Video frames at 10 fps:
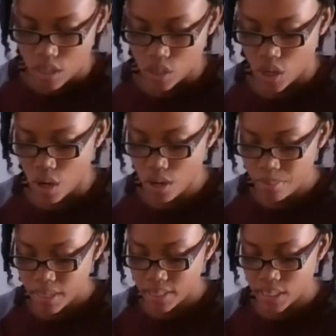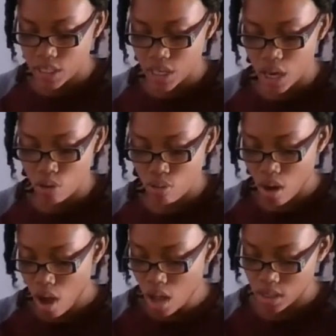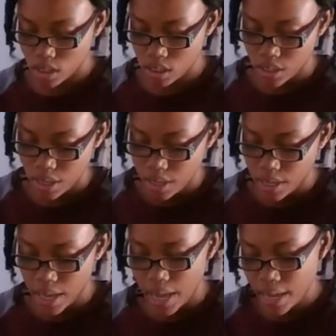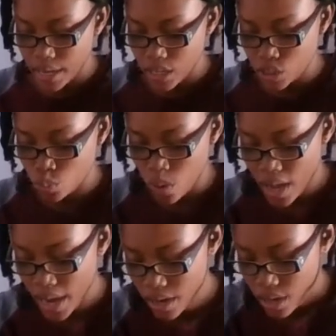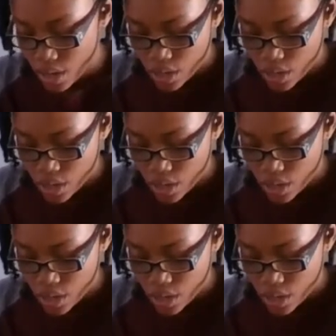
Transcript: So you're going to be stitching across the 8-inch wide.